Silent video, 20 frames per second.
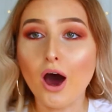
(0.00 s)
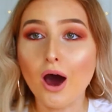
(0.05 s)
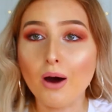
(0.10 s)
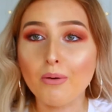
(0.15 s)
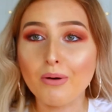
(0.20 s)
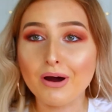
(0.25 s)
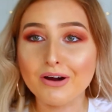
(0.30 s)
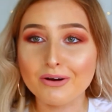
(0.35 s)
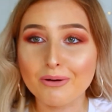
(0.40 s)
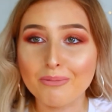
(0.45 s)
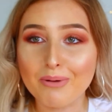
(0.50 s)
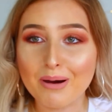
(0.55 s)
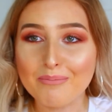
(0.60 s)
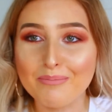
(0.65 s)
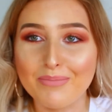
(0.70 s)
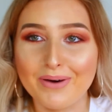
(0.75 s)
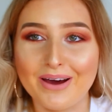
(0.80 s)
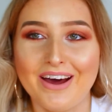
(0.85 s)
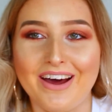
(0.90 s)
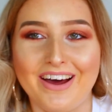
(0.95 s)
Oh, I
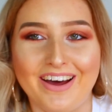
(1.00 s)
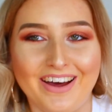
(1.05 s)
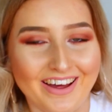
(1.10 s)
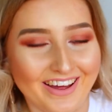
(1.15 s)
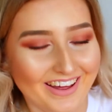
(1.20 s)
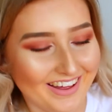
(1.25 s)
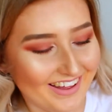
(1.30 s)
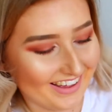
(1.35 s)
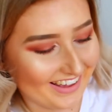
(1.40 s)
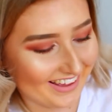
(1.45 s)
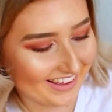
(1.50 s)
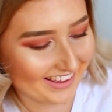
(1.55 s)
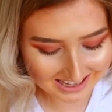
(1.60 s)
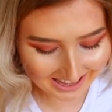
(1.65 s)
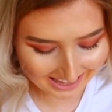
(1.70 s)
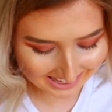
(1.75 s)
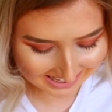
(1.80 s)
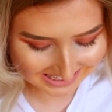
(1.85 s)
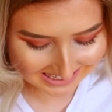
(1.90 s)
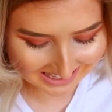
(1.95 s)
remember.
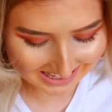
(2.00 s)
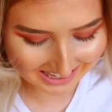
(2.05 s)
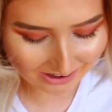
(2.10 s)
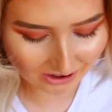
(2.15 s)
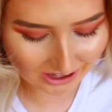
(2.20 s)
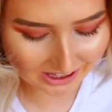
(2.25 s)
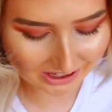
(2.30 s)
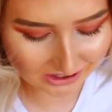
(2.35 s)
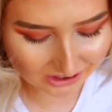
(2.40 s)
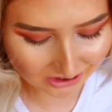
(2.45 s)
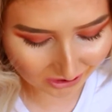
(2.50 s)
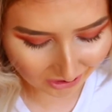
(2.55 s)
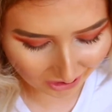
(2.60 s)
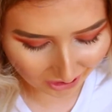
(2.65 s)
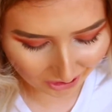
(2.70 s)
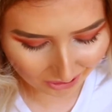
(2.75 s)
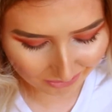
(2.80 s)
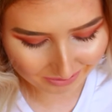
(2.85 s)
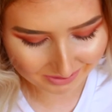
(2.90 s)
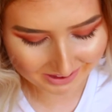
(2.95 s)
Next thing I
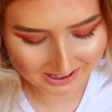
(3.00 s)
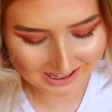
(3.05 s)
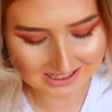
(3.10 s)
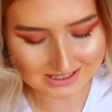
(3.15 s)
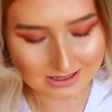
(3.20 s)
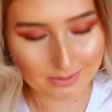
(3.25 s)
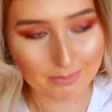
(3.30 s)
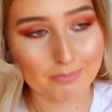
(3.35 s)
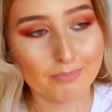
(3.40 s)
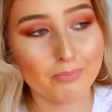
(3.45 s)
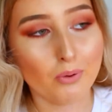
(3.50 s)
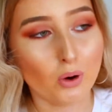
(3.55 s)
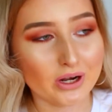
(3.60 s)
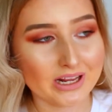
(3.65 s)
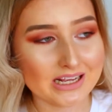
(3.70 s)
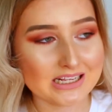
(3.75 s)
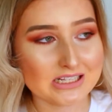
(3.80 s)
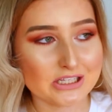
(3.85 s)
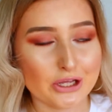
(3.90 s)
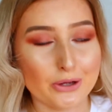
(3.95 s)
got is a
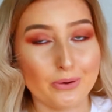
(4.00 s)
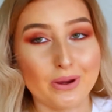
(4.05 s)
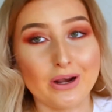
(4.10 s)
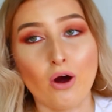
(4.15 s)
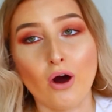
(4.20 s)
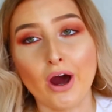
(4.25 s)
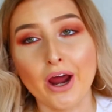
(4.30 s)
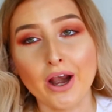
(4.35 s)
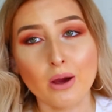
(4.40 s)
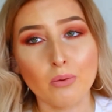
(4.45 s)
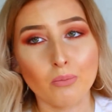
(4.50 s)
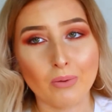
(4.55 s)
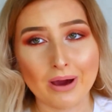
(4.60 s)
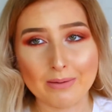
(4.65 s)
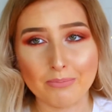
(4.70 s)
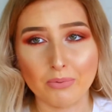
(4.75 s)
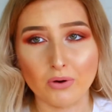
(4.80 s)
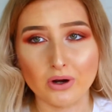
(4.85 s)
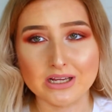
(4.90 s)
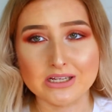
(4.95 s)
bodysuit. I don't
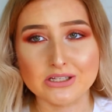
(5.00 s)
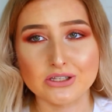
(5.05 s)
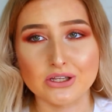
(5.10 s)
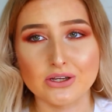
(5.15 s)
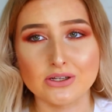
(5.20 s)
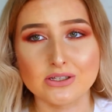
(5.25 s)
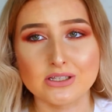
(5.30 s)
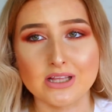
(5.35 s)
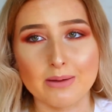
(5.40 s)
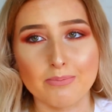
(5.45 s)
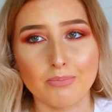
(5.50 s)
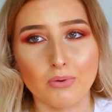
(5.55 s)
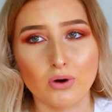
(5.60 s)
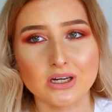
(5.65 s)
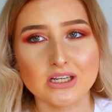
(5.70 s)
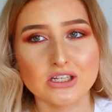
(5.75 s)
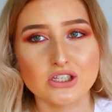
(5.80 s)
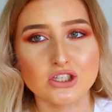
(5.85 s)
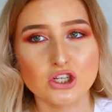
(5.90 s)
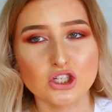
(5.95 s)
wear bodysuits. Like,
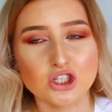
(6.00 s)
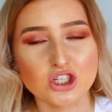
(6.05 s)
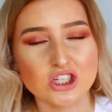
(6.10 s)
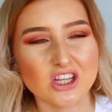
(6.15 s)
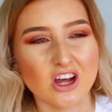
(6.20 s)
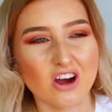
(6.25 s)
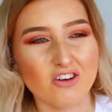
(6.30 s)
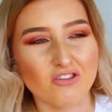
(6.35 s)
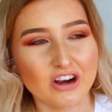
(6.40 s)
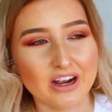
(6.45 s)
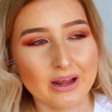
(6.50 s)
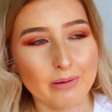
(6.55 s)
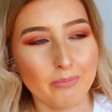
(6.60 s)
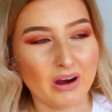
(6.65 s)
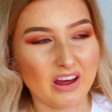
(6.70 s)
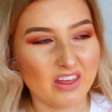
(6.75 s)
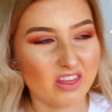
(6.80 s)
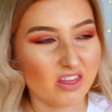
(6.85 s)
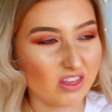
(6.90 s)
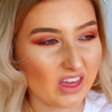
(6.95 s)
bodysuits just aren't really
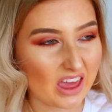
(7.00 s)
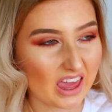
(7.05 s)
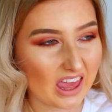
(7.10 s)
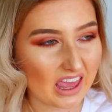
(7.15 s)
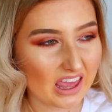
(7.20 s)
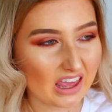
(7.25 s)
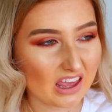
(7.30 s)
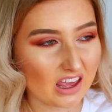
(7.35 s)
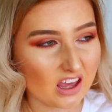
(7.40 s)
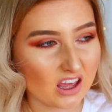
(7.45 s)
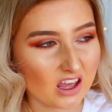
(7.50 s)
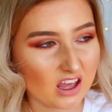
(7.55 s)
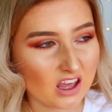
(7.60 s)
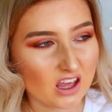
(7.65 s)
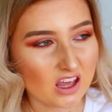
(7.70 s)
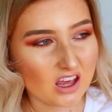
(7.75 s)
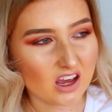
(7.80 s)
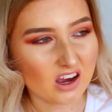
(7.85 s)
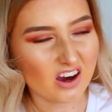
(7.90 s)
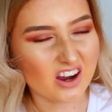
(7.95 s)
my thing.
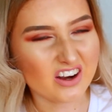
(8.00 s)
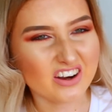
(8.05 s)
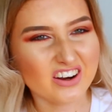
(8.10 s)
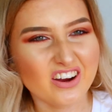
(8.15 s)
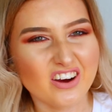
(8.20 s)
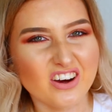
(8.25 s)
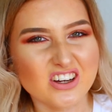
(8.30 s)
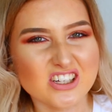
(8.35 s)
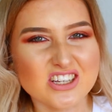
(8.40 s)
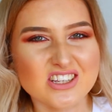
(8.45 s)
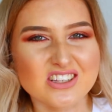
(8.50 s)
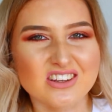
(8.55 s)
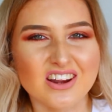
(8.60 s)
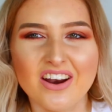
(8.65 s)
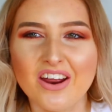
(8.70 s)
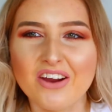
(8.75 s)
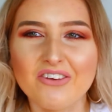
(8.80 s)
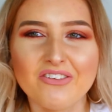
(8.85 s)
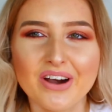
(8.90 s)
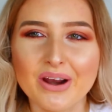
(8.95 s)
I don't know. I
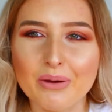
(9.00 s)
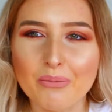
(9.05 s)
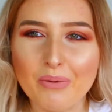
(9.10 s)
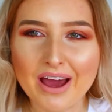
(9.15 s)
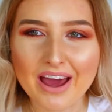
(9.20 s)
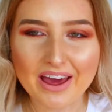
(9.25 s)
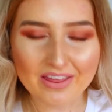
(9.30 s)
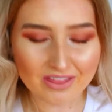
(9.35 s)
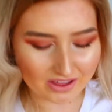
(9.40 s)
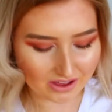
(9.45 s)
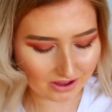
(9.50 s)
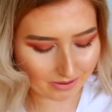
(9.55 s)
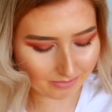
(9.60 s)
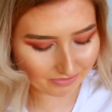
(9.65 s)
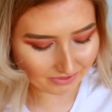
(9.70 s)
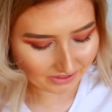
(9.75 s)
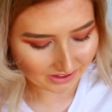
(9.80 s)
don't really wear them.